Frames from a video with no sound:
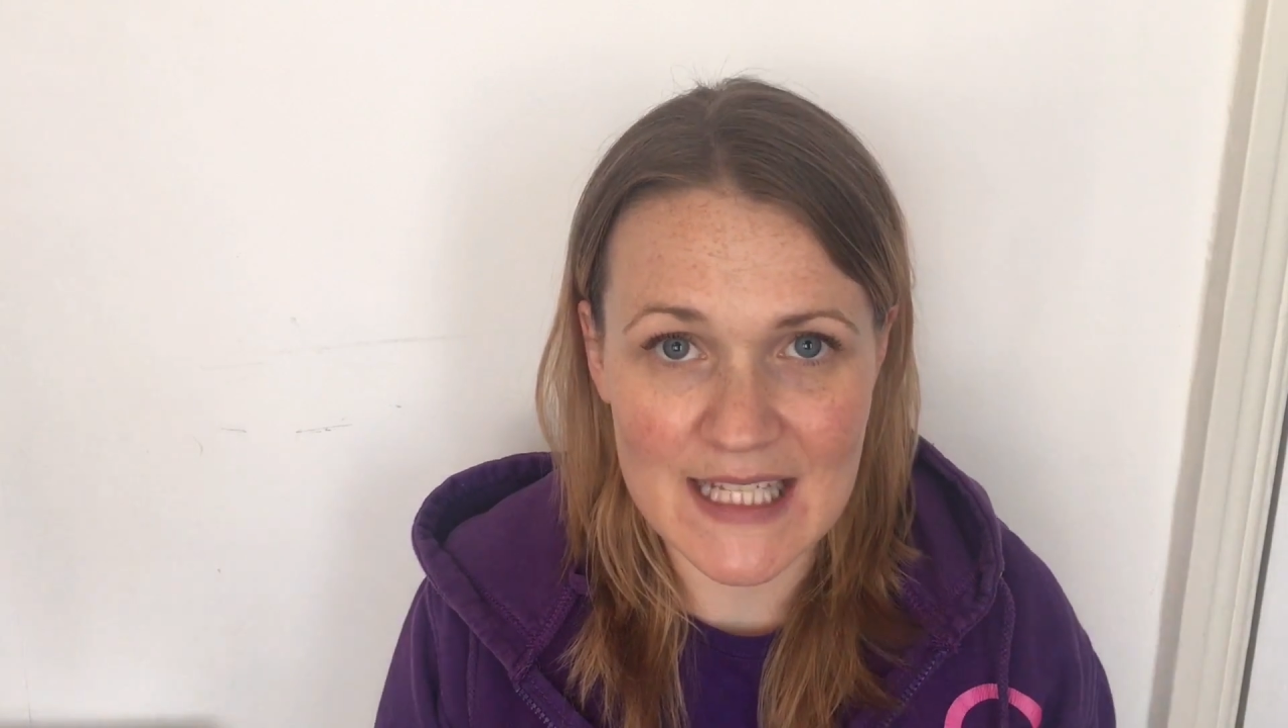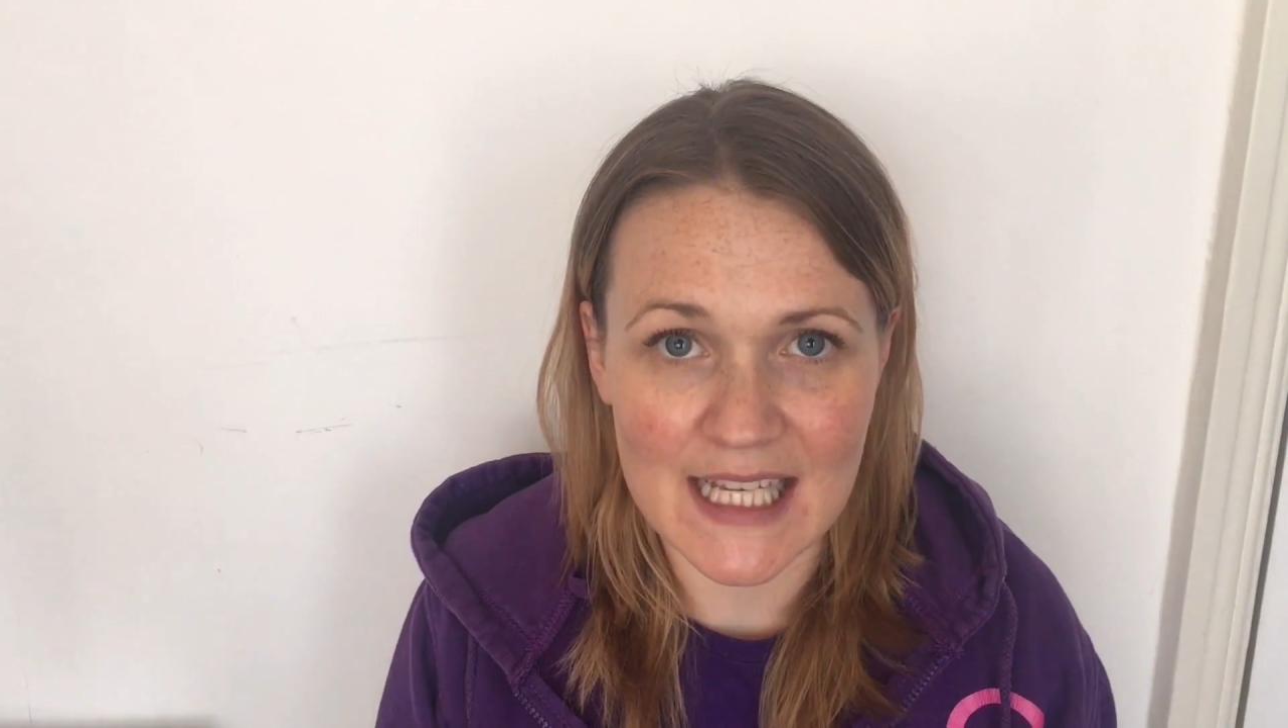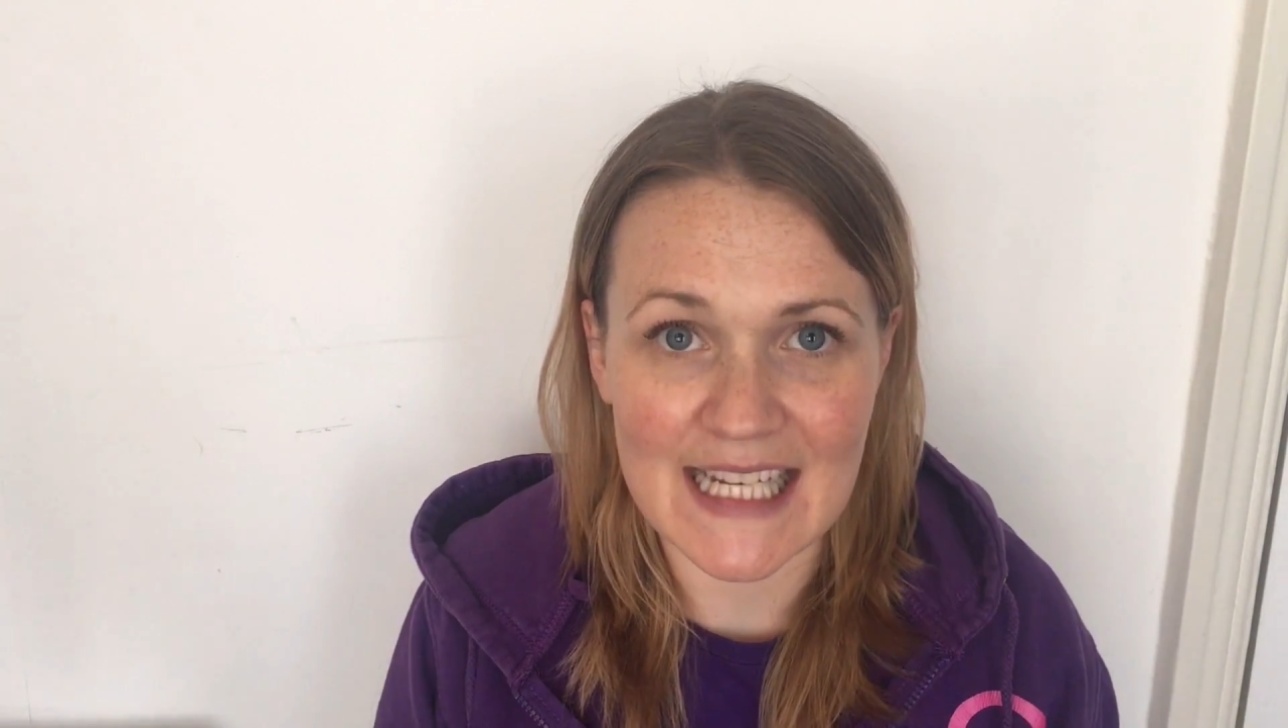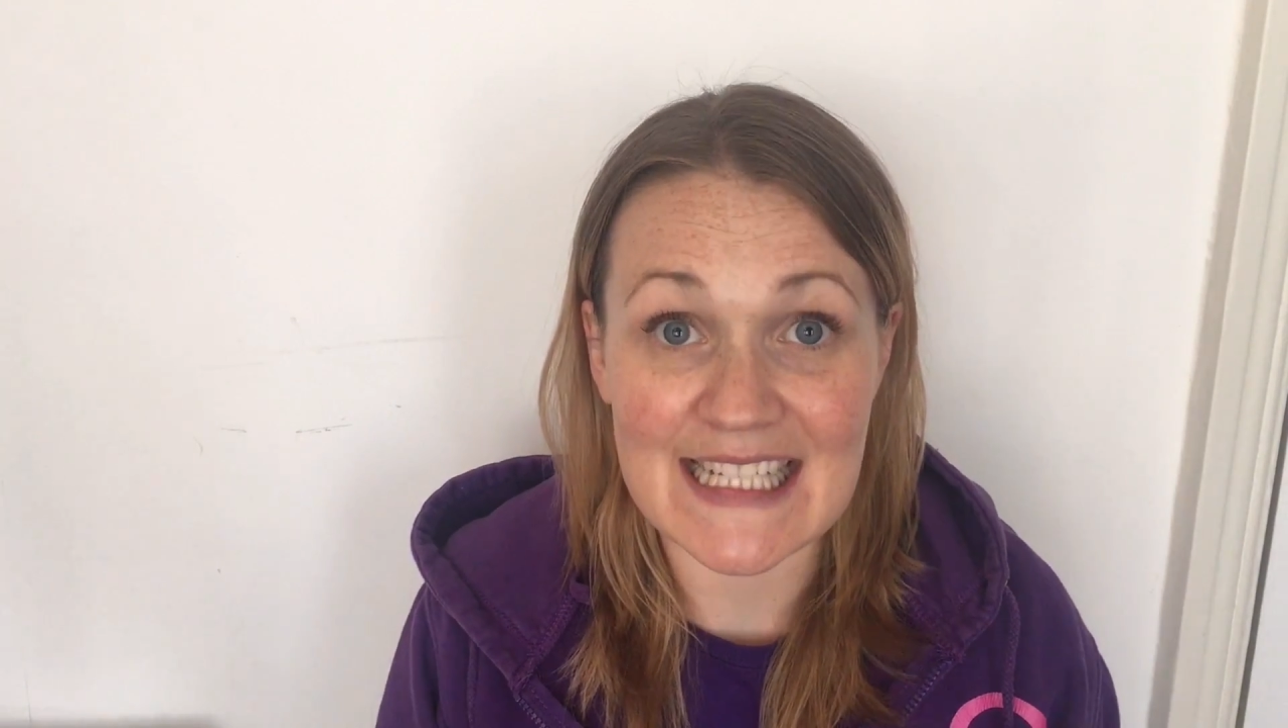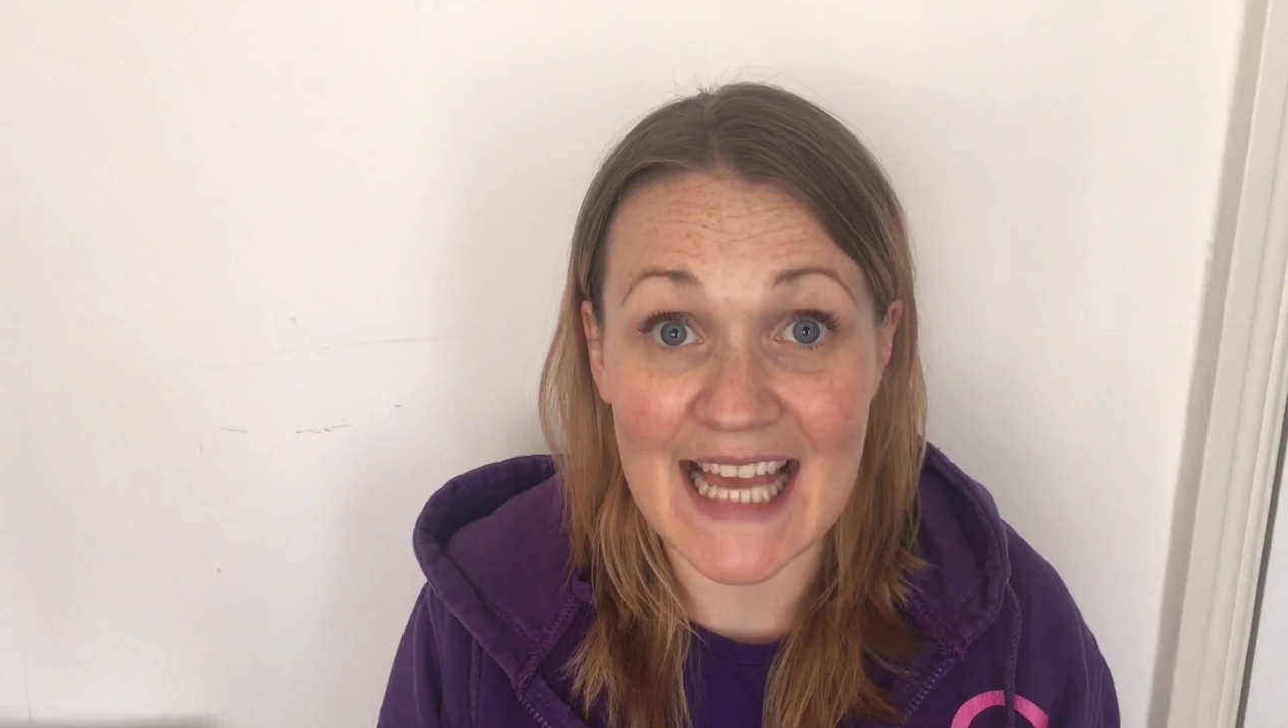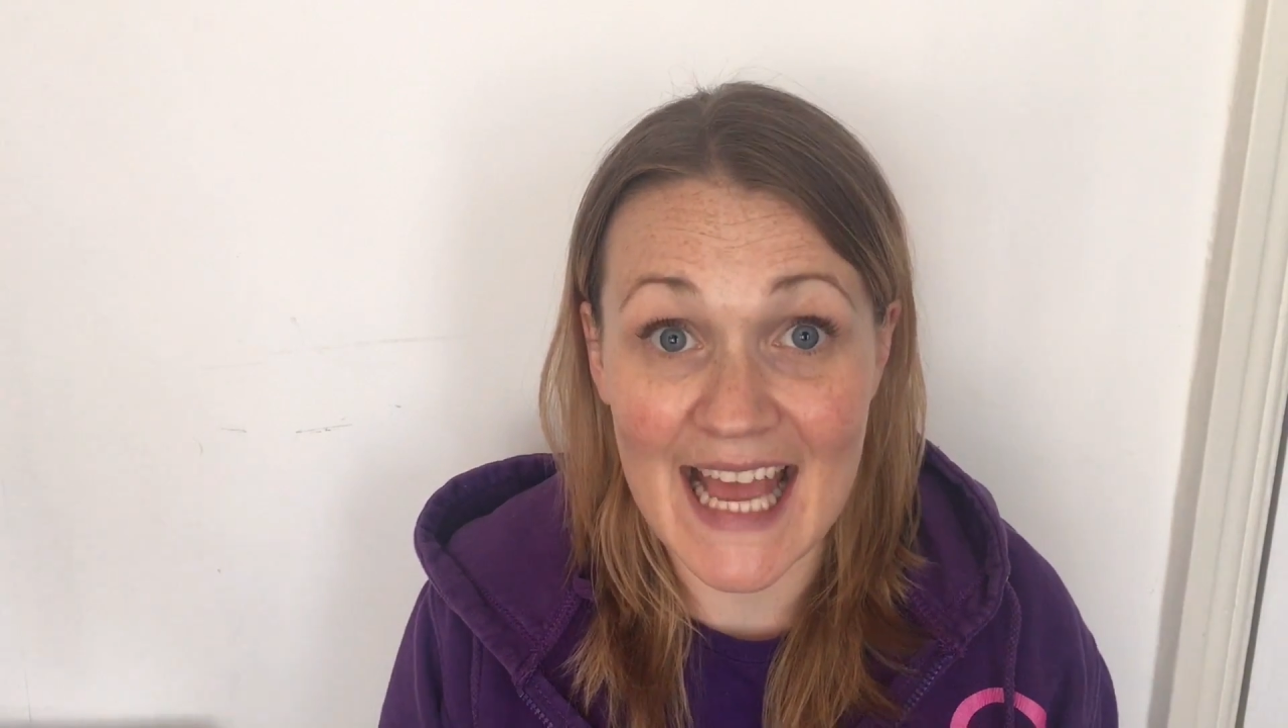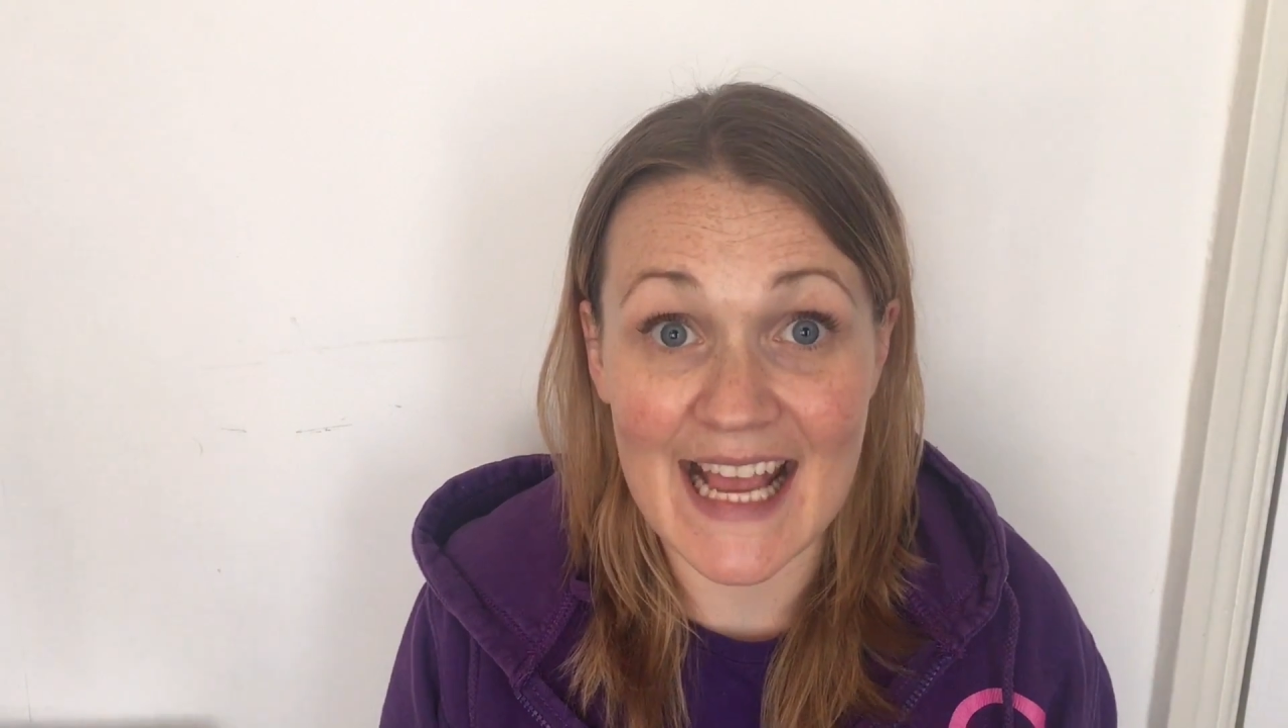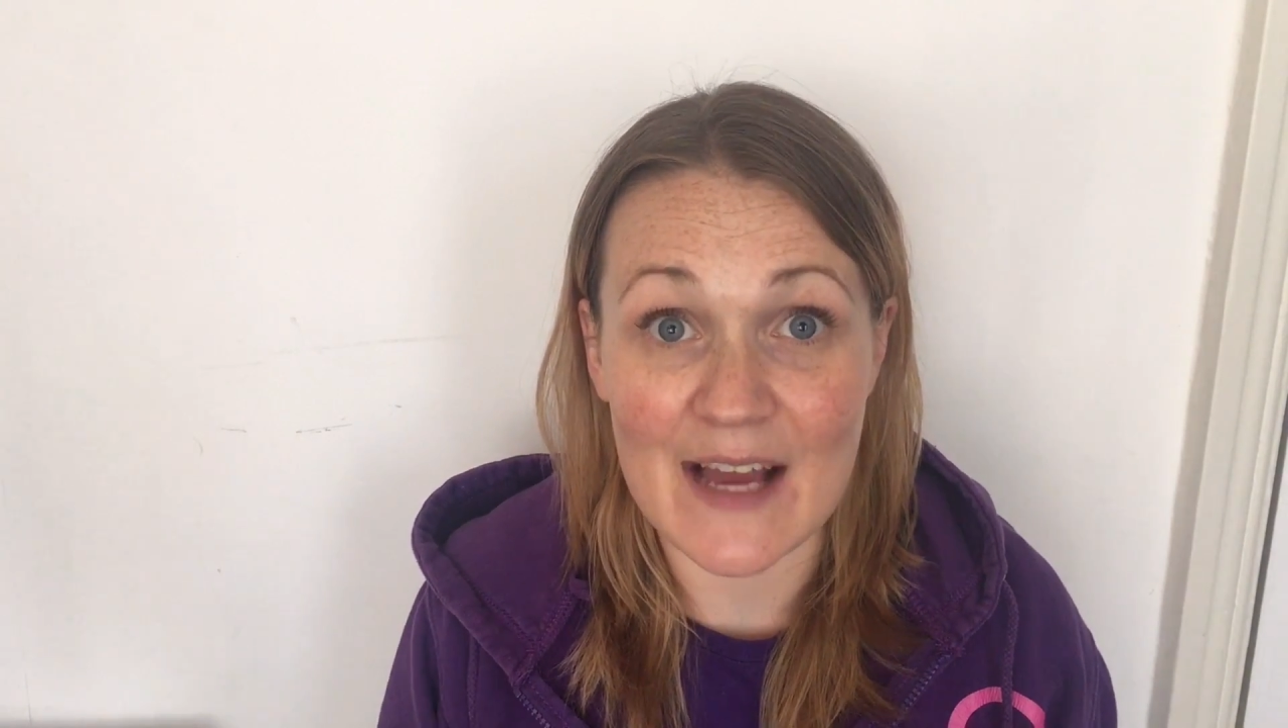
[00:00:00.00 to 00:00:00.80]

sunny day